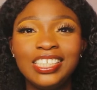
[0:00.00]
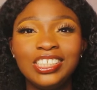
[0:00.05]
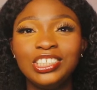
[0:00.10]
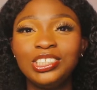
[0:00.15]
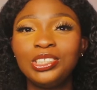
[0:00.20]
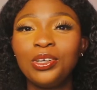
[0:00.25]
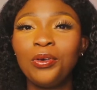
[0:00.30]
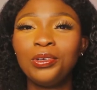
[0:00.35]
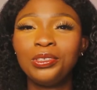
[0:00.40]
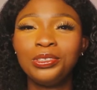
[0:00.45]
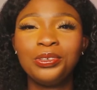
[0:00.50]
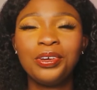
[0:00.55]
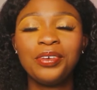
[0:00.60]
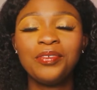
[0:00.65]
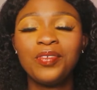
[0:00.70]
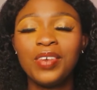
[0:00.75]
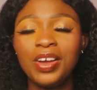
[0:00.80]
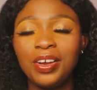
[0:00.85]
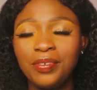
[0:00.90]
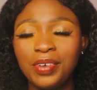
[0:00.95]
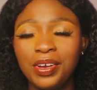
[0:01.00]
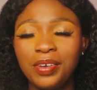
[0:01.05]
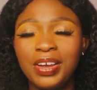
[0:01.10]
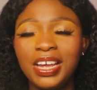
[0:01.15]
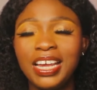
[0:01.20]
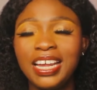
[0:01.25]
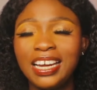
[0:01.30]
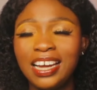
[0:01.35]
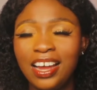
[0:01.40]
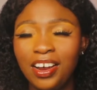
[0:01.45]
She's also a very, very
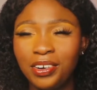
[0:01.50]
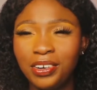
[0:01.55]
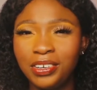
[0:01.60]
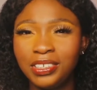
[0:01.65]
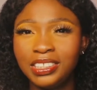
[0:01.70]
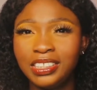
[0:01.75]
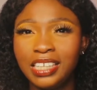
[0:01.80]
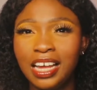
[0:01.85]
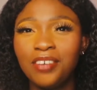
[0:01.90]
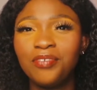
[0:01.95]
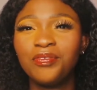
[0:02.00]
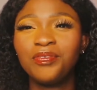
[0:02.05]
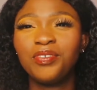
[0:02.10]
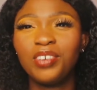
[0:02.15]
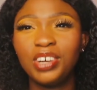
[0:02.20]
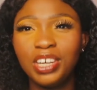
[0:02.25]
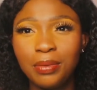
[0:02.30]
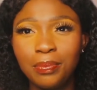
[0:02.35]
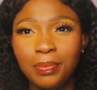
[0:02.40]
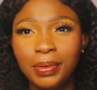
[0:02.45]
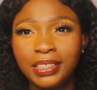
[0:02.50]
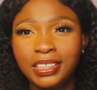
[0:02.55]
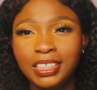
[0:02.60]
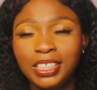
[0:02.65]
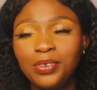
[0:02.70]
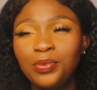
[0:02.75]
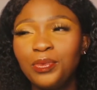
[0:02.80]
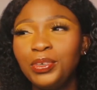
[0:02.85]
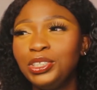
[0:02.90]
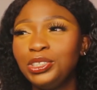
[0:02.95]
hilarious and funny
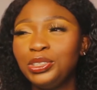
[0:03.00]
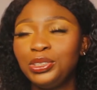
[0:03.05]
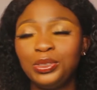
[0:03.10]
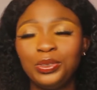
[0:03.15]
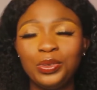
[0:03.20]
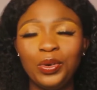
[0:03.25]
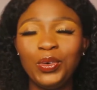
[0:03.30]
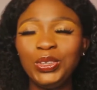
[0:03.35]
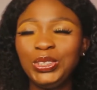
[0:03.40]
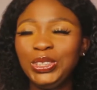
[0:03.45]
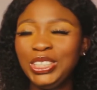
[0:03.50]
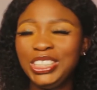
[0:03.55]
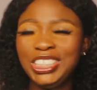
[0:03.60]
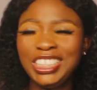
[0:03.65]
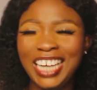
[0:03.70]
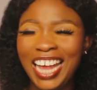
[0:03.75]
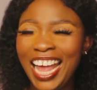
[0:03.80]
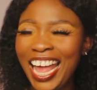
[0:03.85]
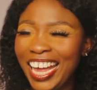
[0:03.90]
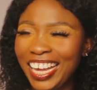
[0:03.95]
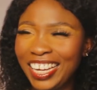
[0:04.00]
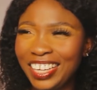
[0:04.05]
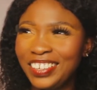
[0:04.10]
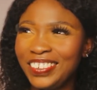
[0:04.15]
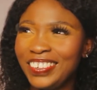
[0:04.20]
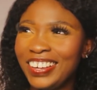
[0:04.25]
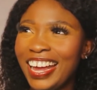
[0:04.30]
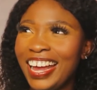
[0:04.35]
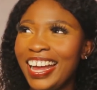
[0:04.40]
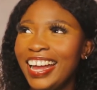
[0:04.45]
person, which you should also check,
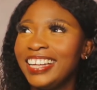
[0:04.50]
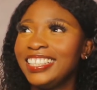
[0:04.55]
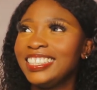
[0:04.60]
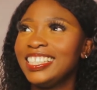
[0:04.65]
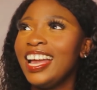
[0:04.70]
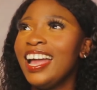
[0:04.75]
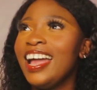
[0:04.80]
you guys.